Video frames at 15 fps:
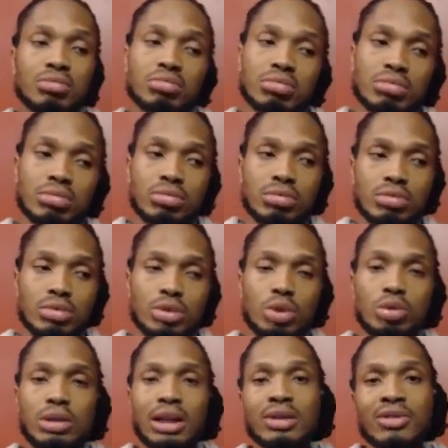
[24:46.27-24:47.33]

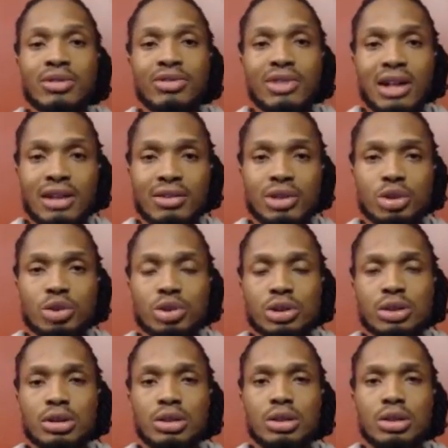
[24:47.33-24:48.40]
2,500.
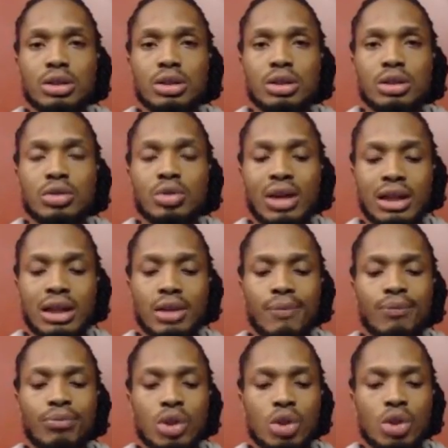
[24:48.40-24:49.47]
Right?
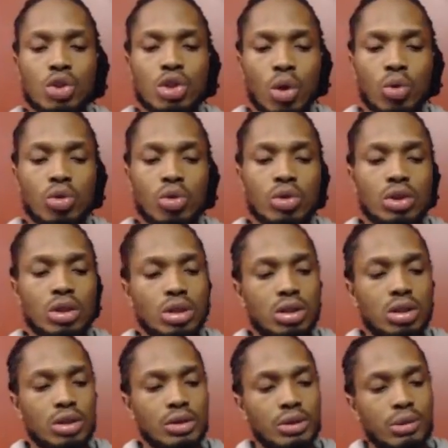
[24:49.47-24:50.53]
So
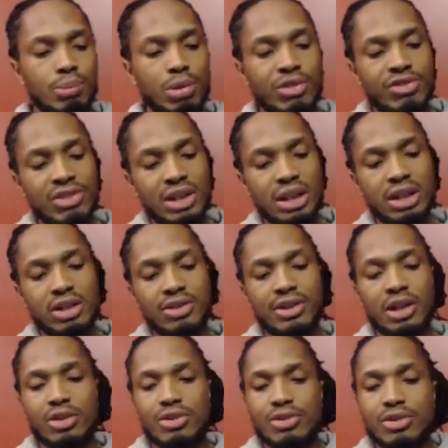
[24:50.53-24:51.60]
preventative
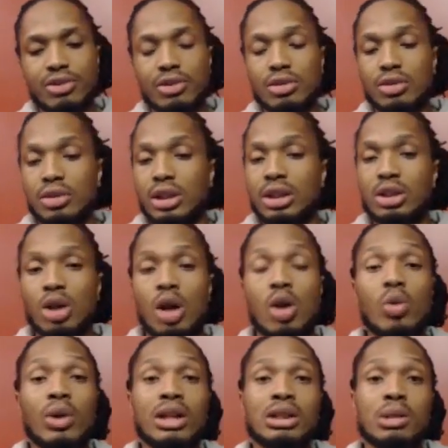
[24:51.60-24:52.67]
health is
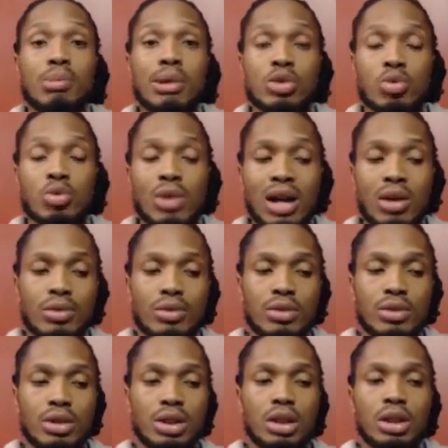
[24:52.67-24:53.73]
always the best route,
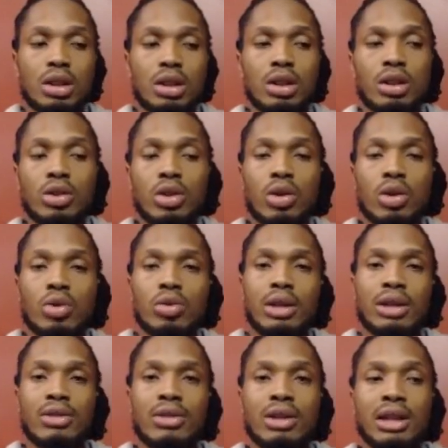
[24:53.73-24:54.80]
you know.
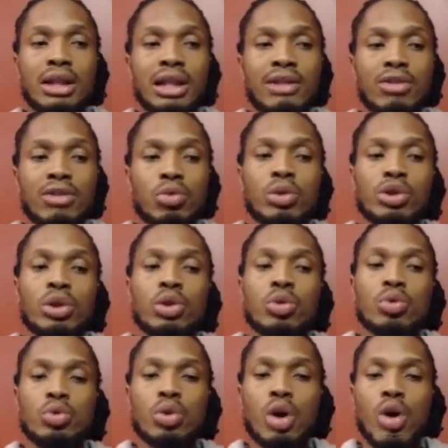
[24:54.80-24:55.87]
And then even when
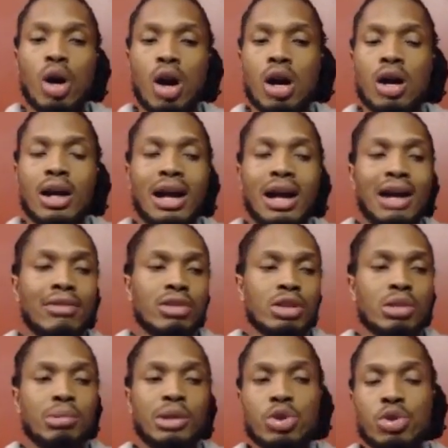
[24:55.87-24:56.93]
you are having
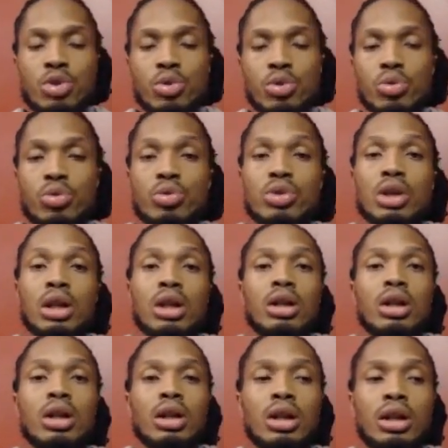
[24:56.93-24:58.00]
some issues,
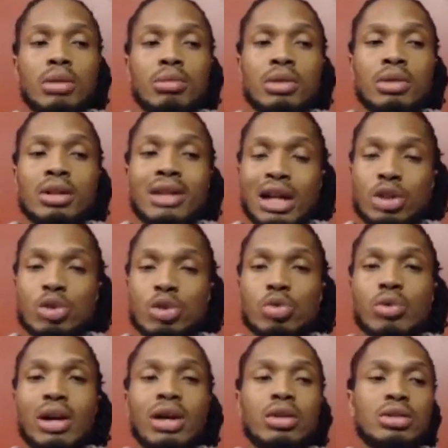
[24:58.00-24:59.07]
the natural
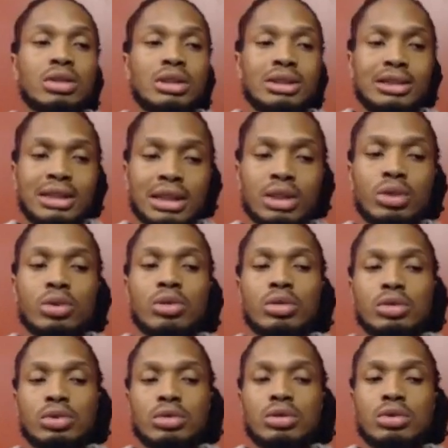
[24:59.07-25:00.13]
route still
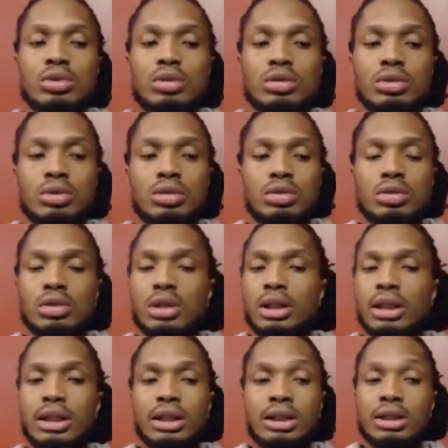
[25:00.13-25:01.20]

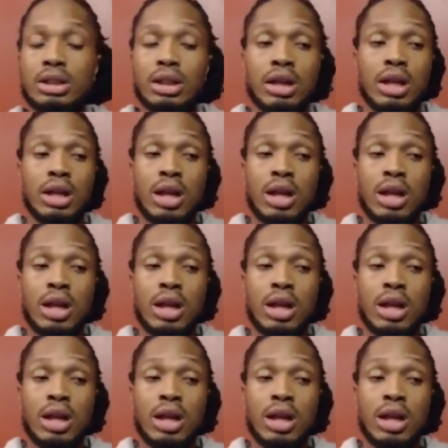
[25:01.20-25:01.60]
is